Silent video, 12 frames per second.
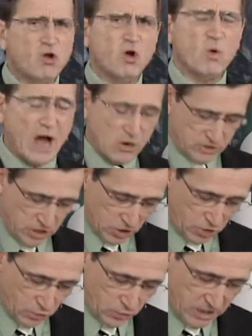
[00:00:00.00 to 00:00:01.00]
go out and
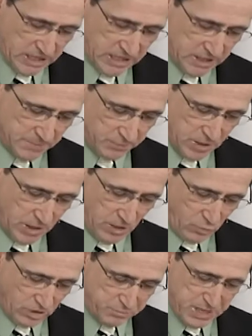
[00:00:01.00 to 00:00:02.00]
agree
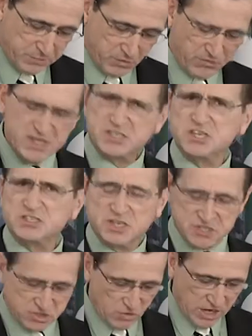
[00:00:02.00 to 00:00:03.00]
with people. This is
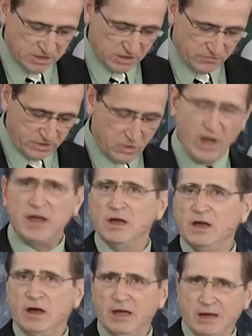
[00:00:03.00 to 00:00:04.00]
destructive.
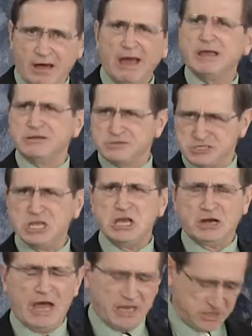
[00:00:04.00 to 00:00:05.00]
I can see
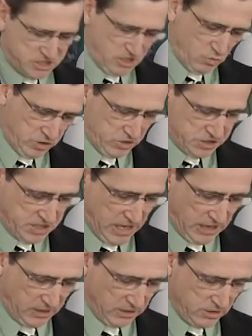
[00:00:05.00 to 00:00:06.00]
it. I can see what you're
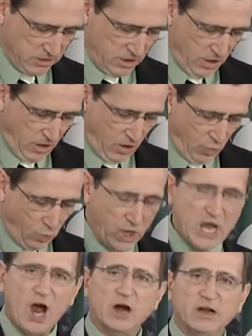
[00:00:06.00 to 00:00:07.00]
saying.
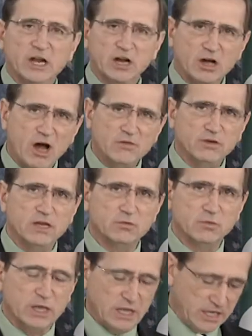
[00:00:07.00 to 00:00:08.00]
We are in a covenant
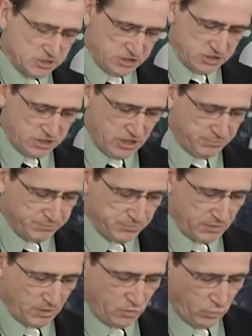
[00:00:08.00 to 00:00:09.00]
relationship
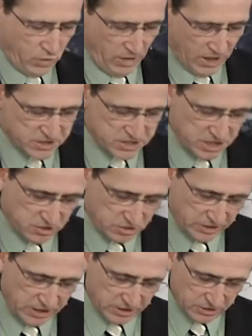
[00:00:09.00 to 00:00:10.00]
with our senior
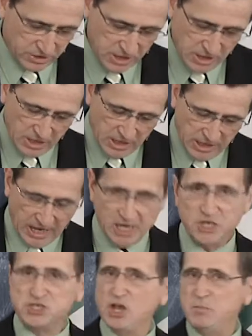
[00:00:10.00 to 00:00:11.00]
leader, and
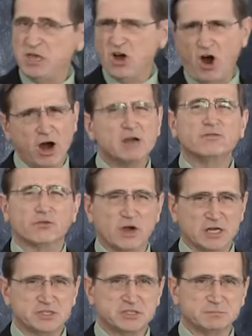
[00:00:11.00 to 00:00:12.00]
it should be hard for
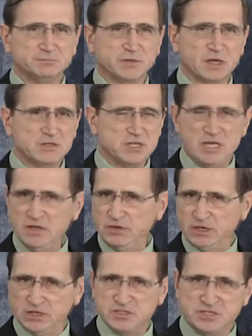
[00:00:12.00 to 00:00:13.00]
us to even
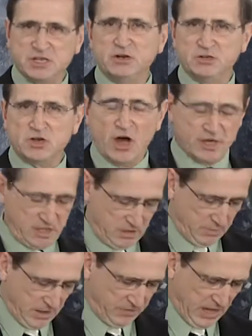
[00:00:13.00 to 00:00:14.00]
consider talking
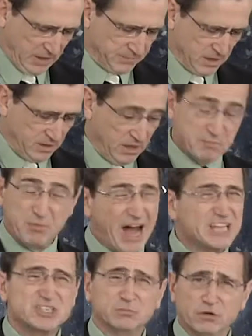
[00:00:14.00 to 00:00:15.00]
about that.
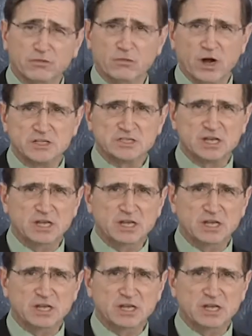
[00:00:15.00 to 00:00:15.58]
Impossible for us.